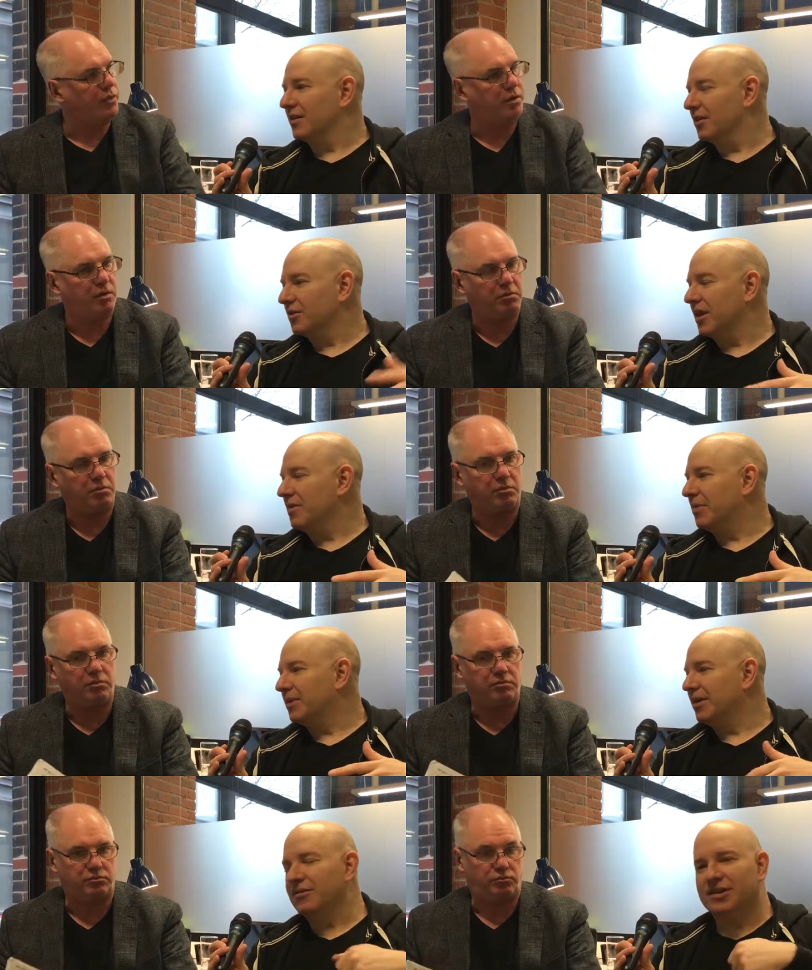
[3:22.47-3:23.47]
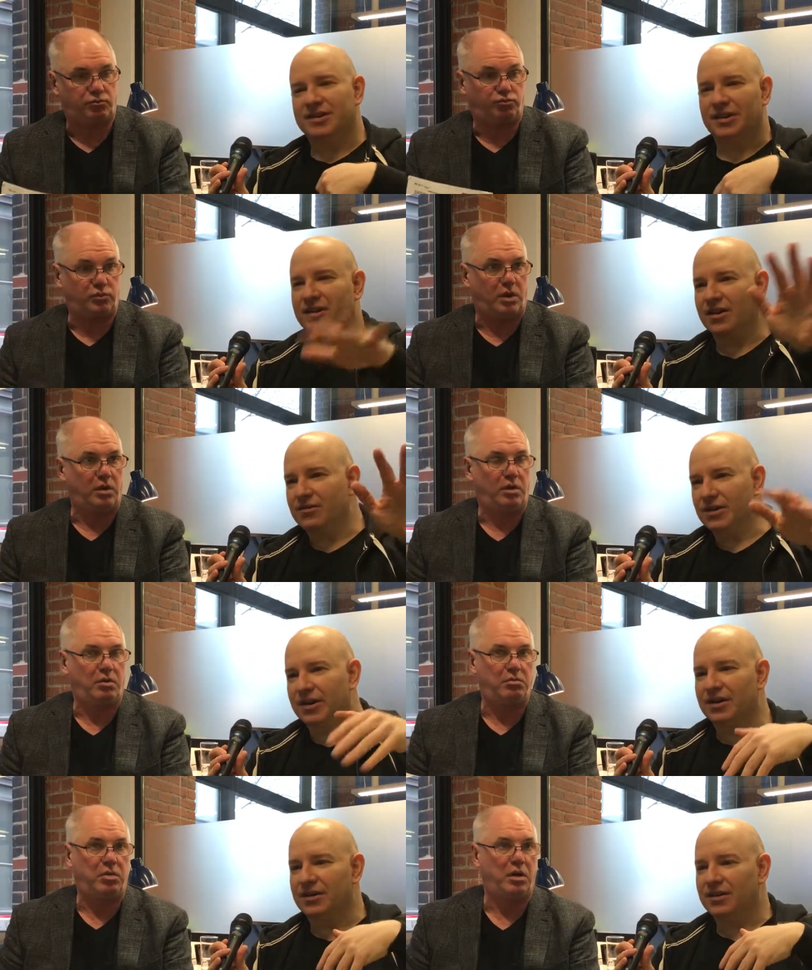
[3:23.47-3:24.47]
Speaker 1: know. And but they were just like, no, we're
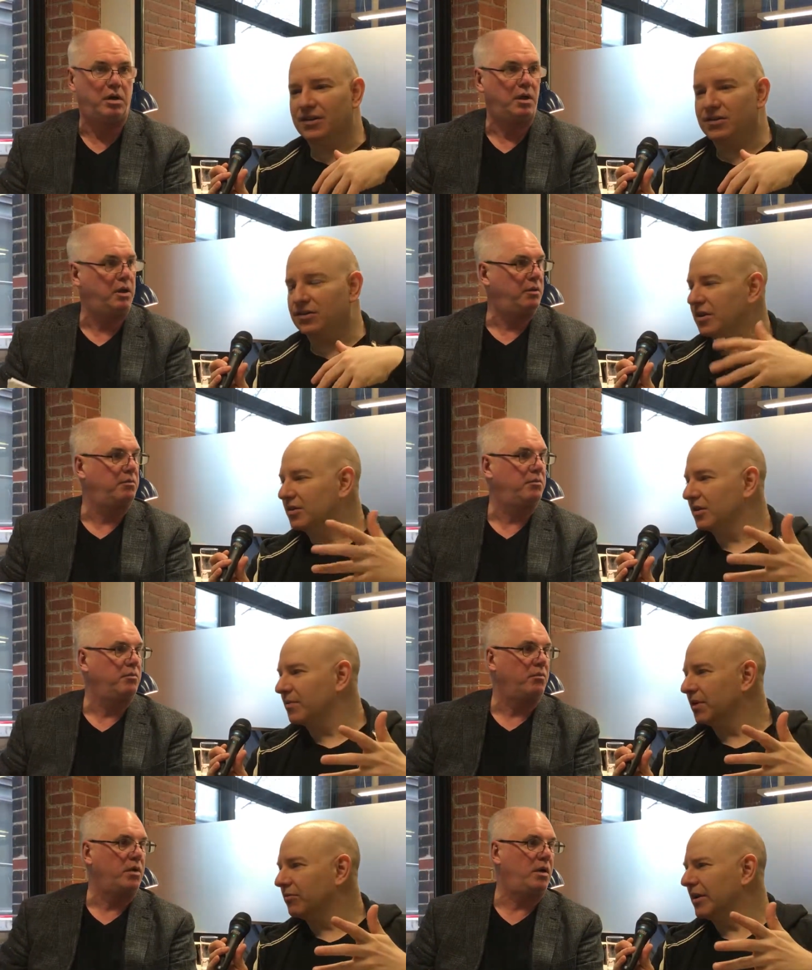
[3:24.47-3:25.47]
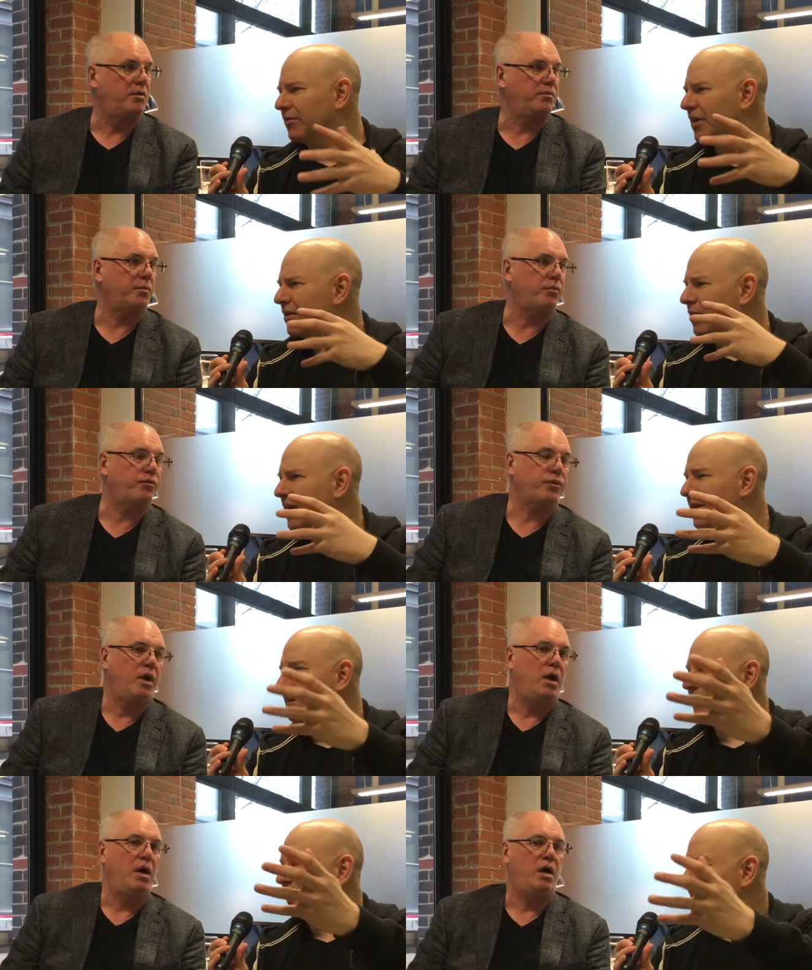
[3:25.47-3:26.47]
gonna. So they took him to, like, right away. They
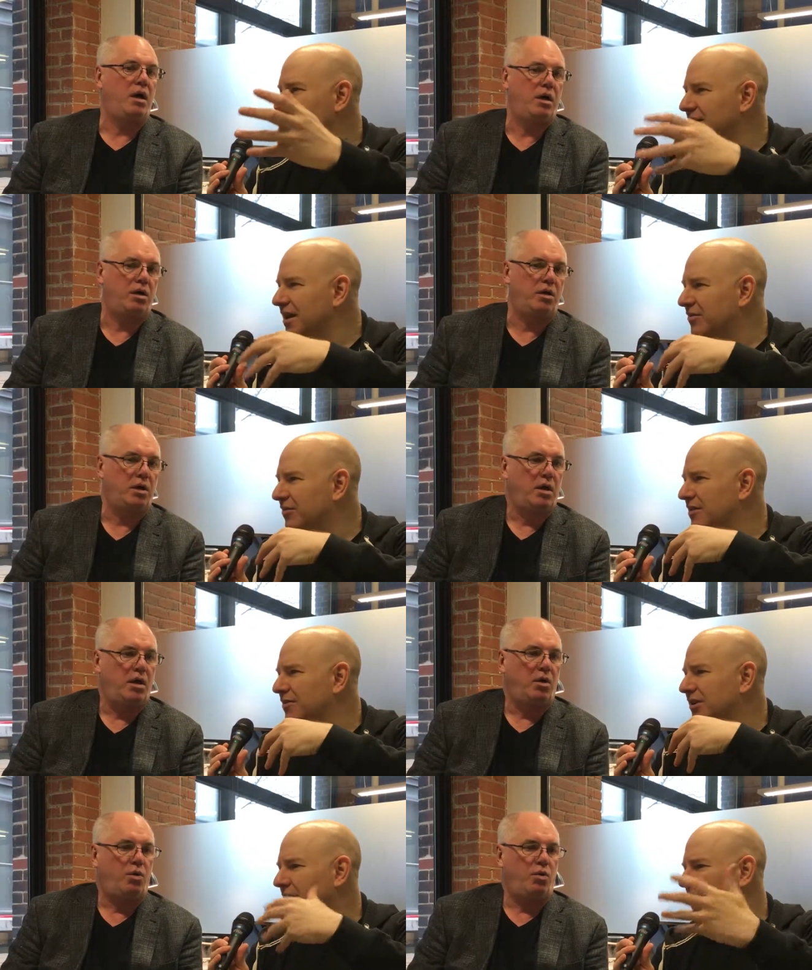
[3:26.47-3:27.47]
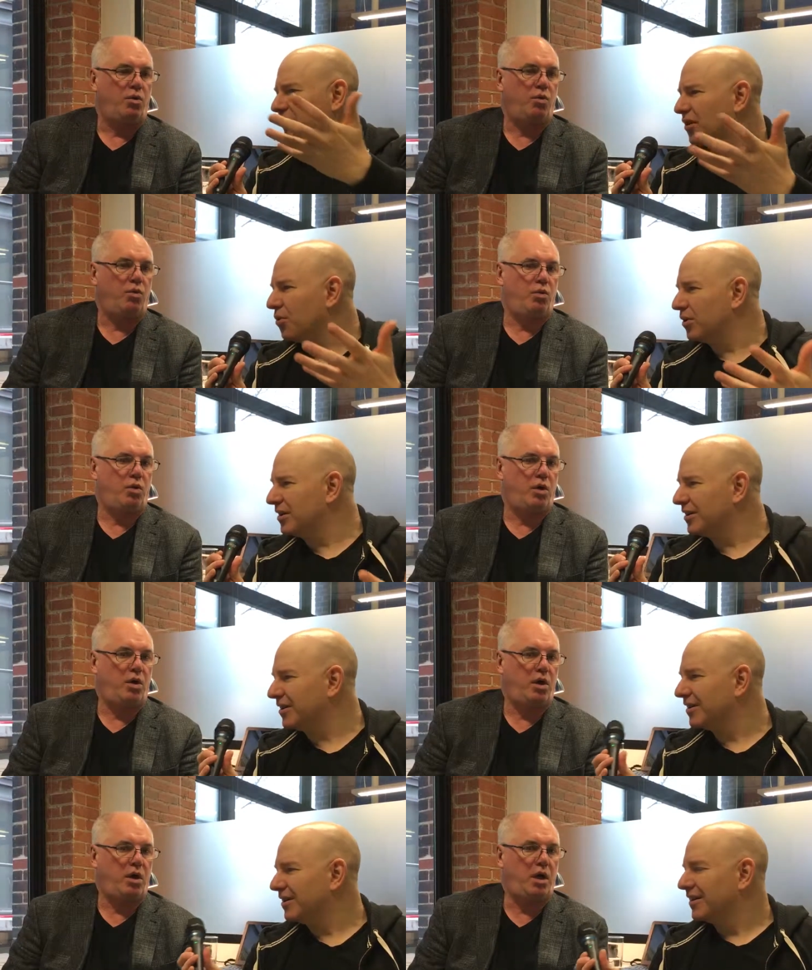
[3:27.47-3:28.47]
didn't even ask. He was like brought to court,
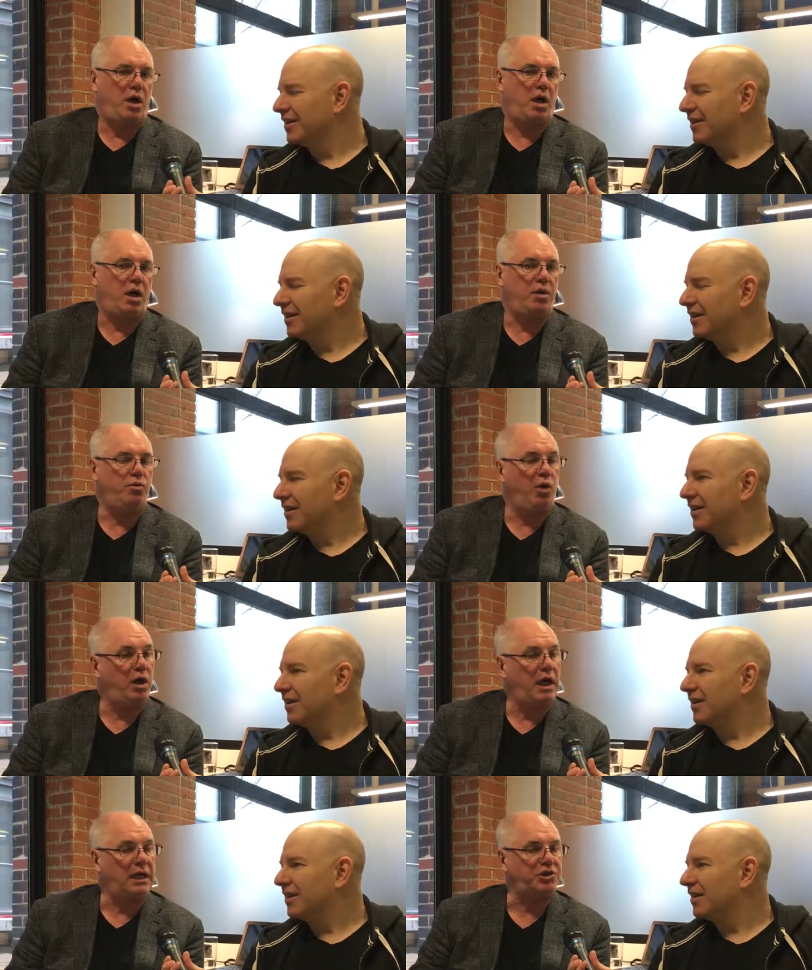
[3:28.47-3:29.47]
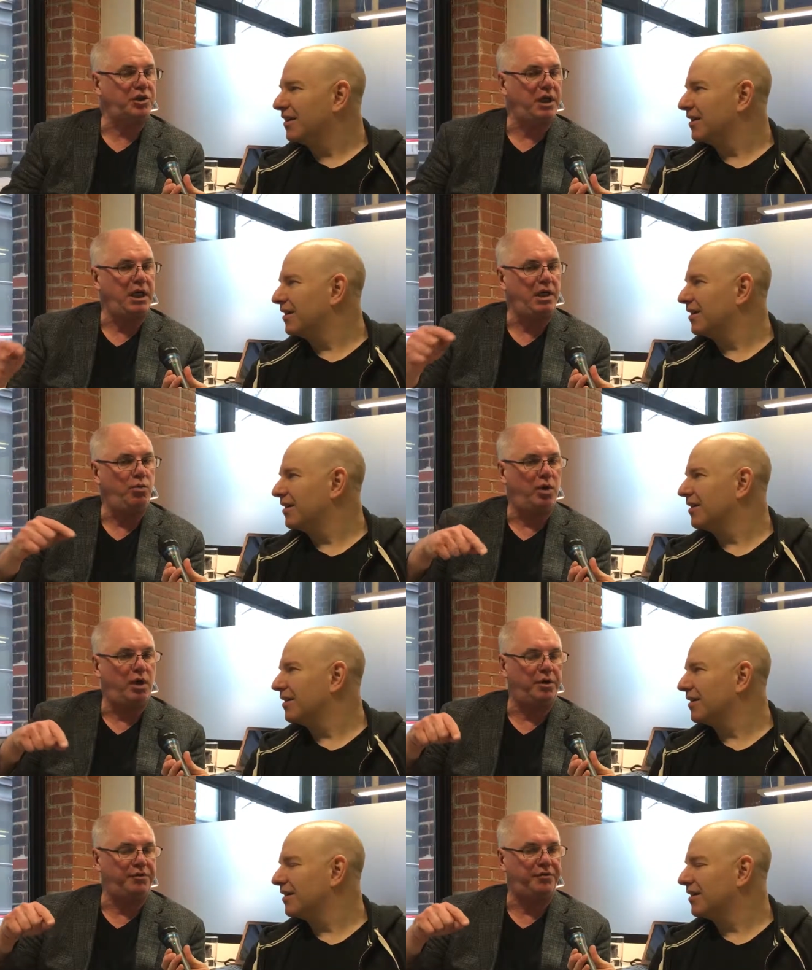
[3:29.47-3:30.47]
or.
Speaker 2: Well, actually, he
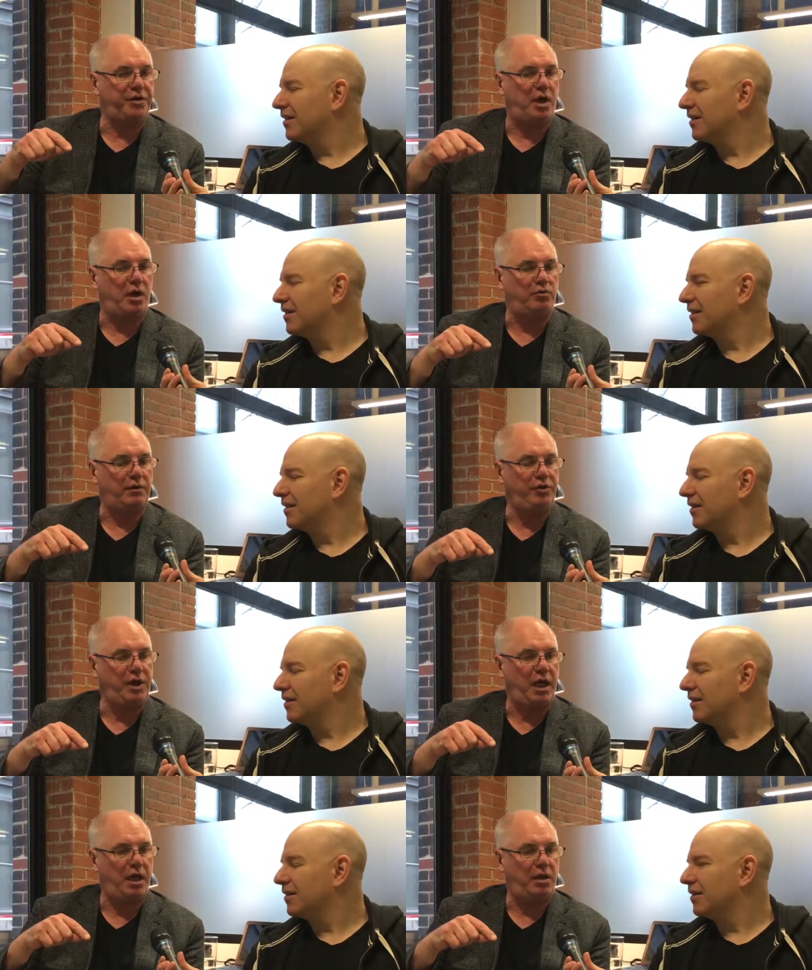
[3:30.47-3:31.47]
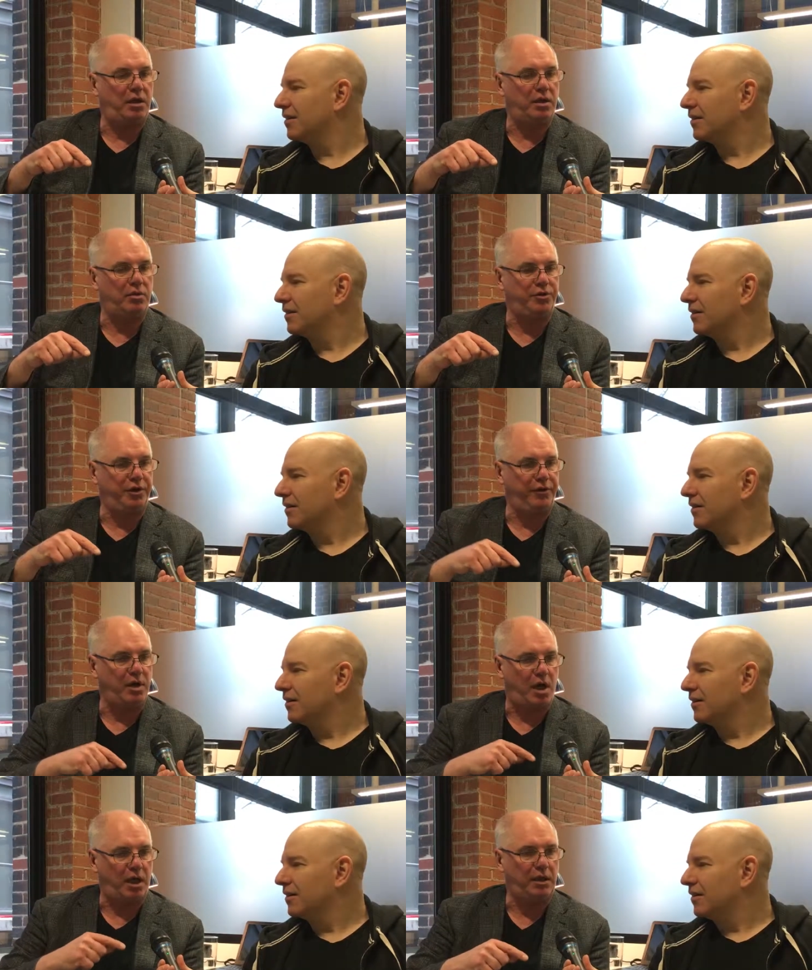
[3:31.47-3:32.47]
was Revenue Canada did the
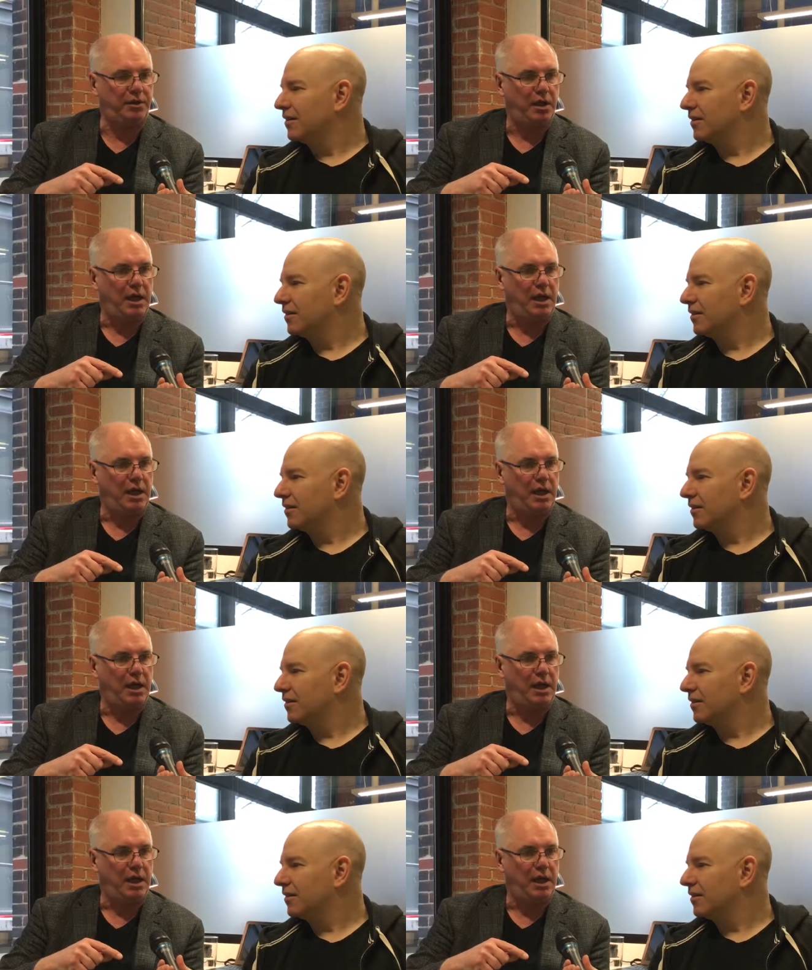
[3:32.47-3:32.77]
audit,